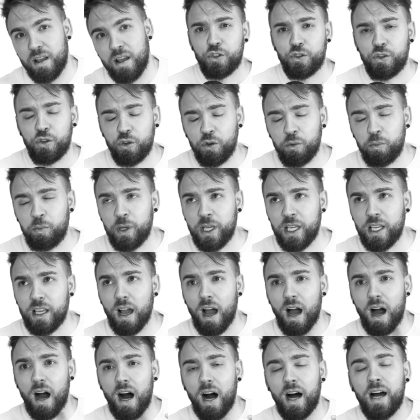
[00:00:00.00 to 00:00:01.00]
To be
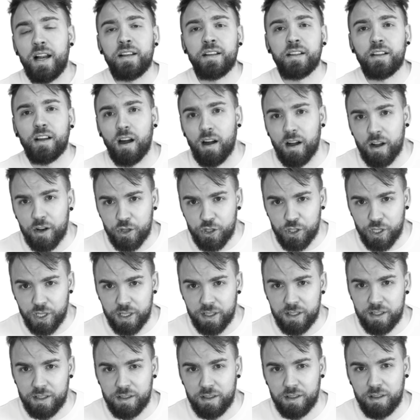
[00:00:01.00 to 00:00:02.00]

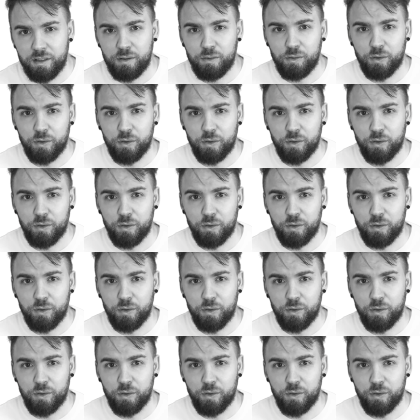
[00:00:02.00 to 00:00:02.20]
unconscious